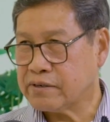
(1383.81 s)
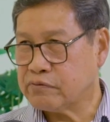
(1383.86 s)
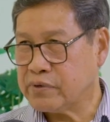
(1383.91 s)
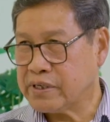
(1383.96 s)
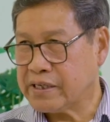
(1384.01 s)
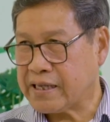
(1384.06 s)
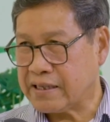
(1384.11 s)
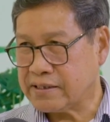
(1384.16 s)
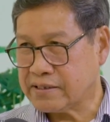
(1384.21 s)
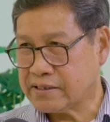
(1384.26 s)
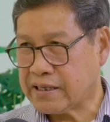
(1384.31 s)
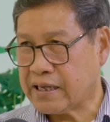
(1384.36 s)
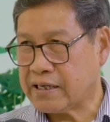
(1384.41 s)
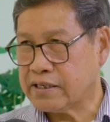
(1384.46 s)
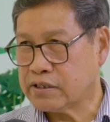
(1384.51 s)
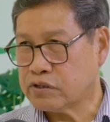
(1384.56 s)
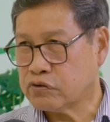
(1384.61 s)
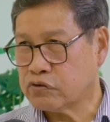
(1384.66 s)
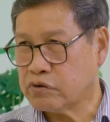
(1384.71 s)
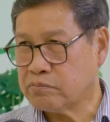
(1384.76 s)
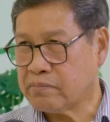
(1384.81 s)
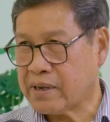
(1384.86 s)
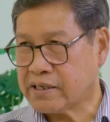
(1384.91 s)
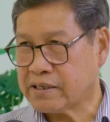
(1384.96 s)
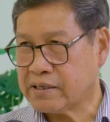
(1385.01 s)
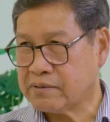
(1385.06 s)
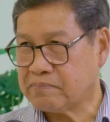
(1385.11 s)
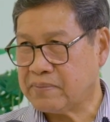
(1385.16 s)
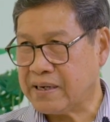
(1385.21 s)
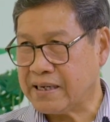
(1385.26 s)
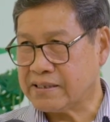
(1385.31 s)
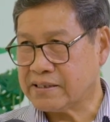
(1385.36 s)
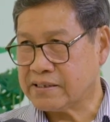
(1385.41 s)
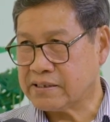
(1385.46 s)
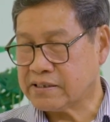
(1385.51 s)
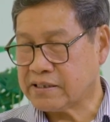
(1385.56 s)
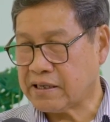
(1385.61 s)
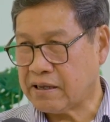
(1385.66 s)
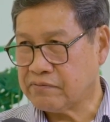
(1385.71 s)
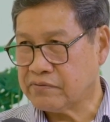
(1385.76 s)
we can sell into the marketplace
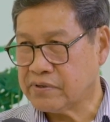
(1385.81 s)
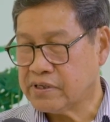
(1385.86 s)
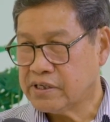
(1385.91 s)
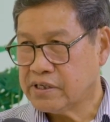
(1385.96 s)
itself.